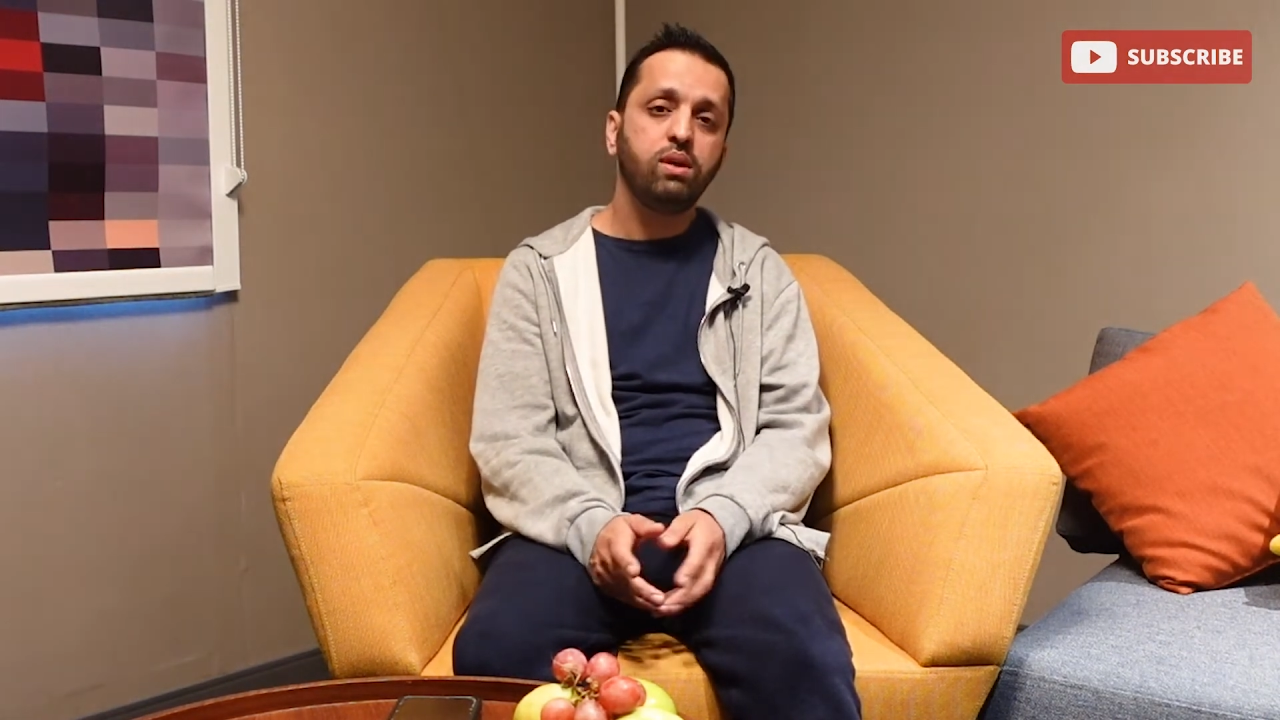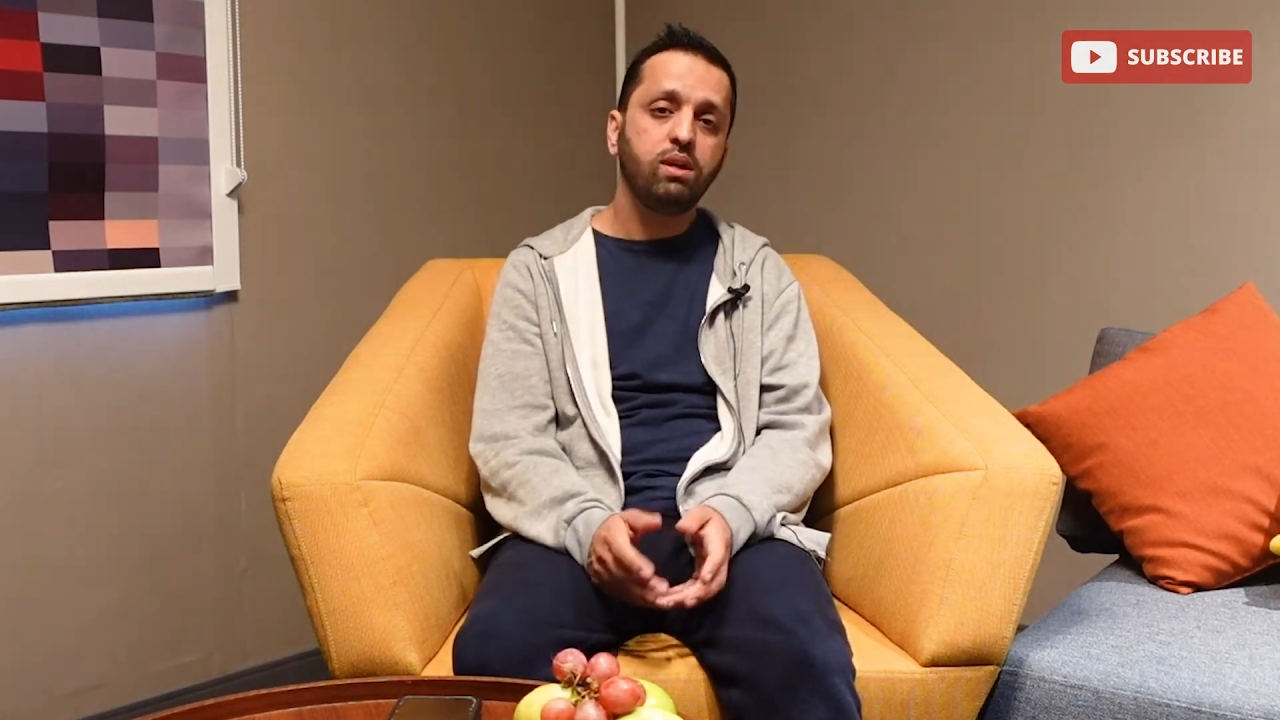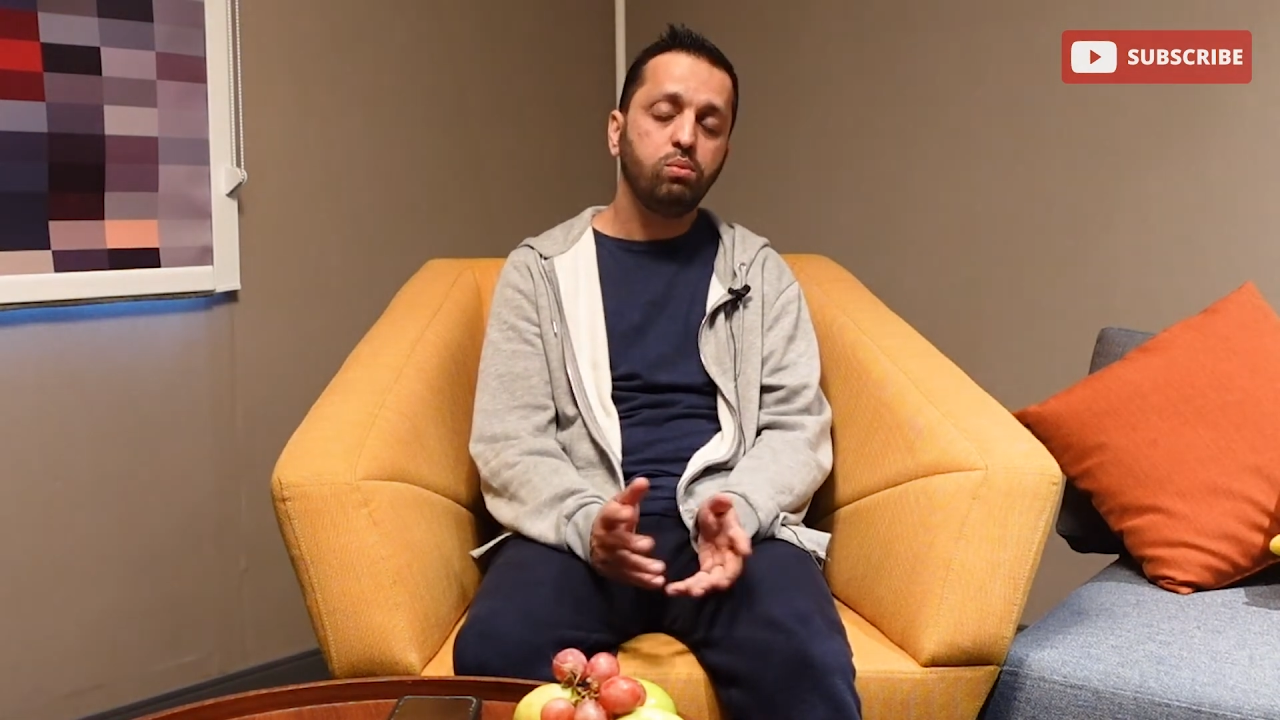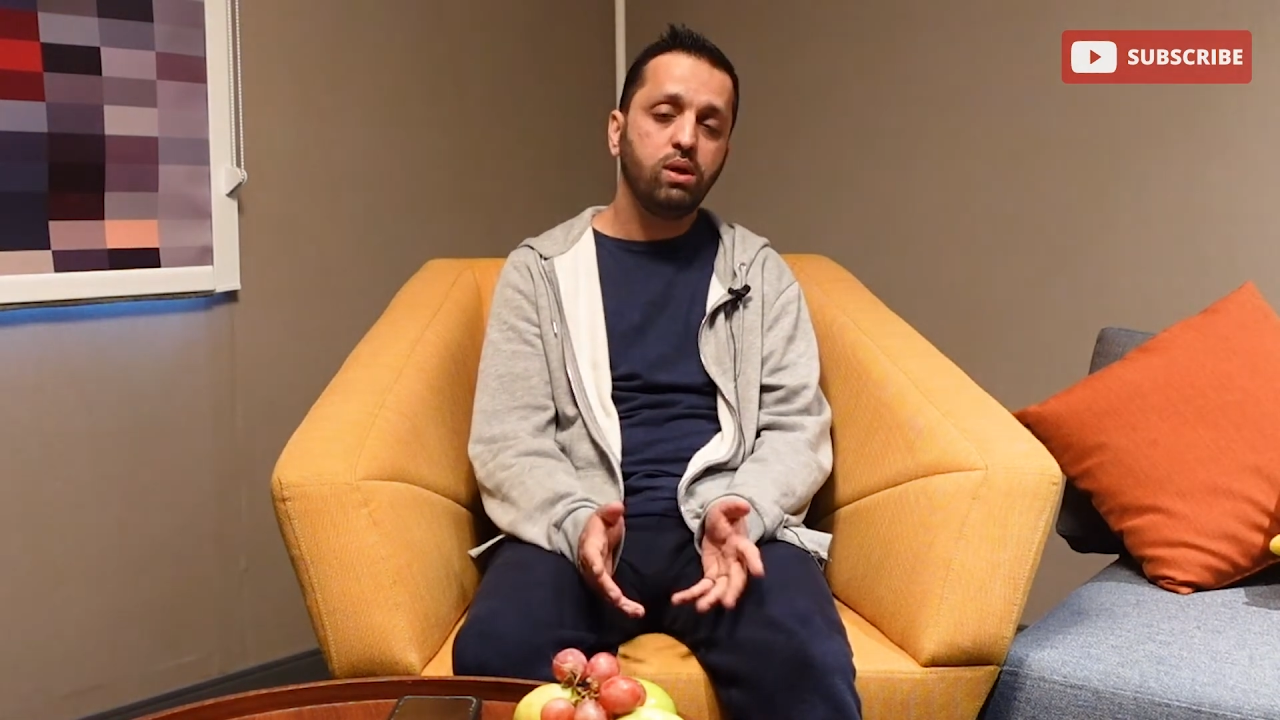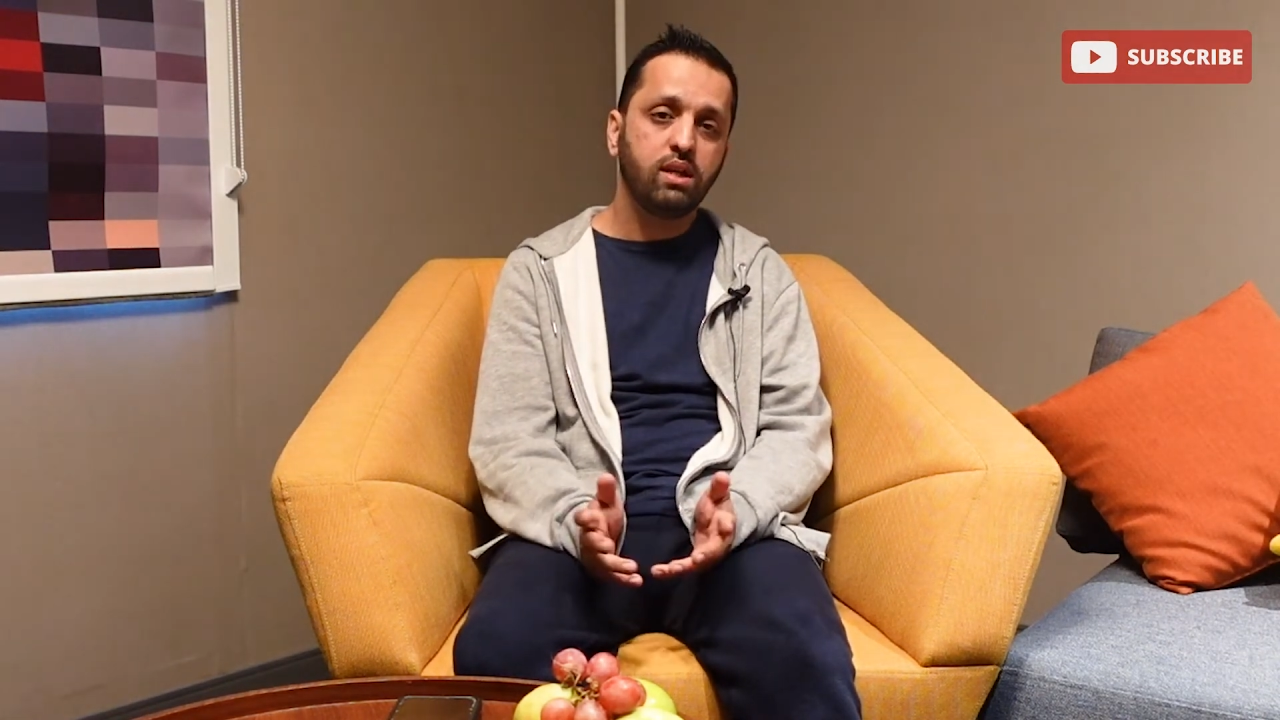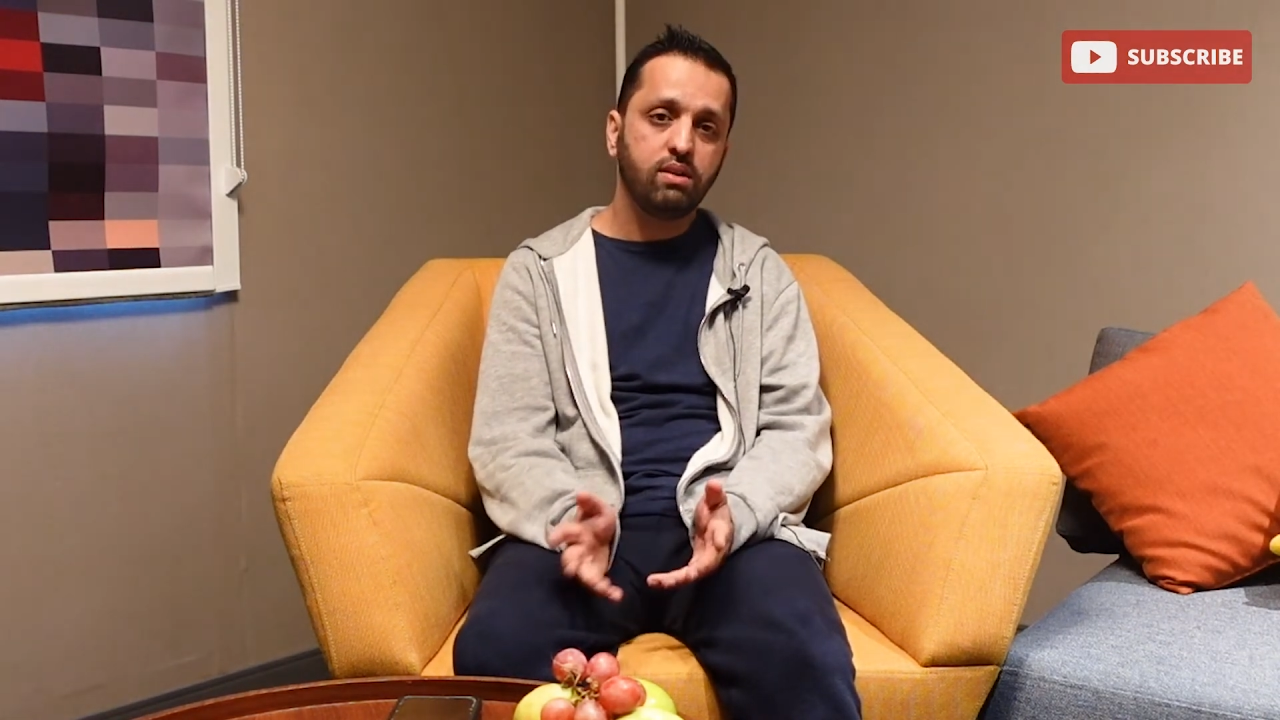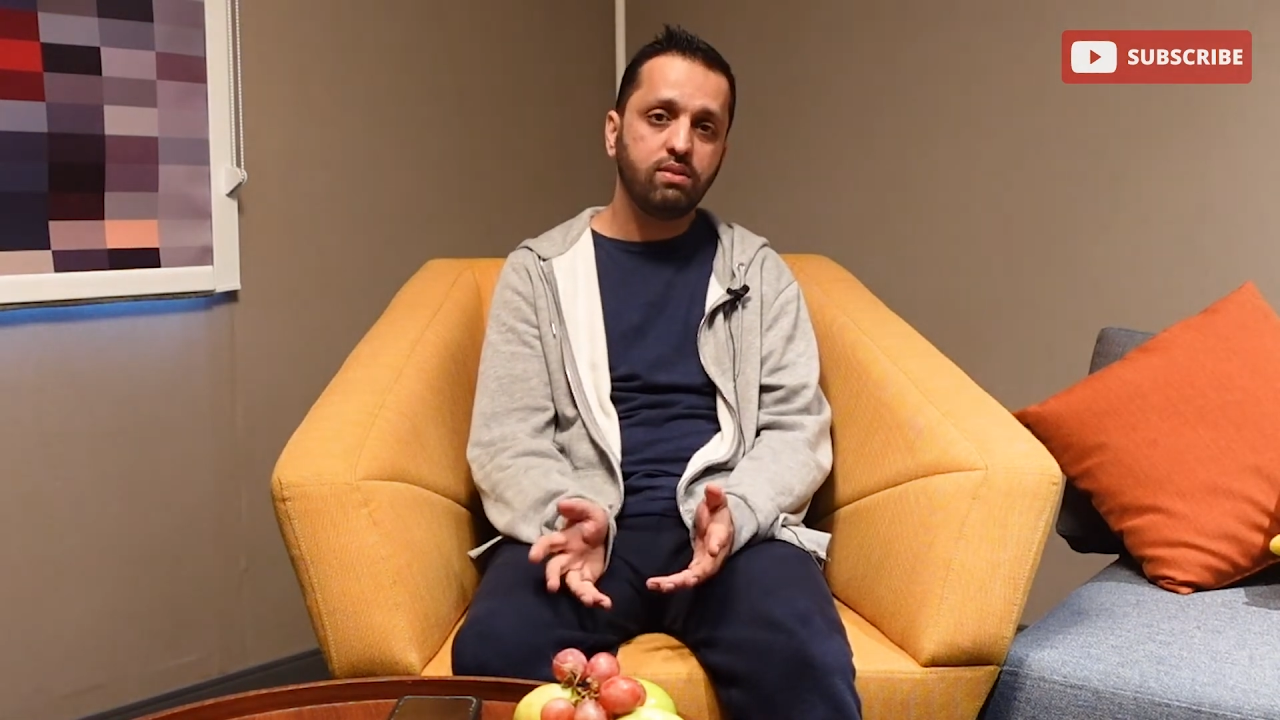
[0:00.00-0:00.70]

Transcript: can work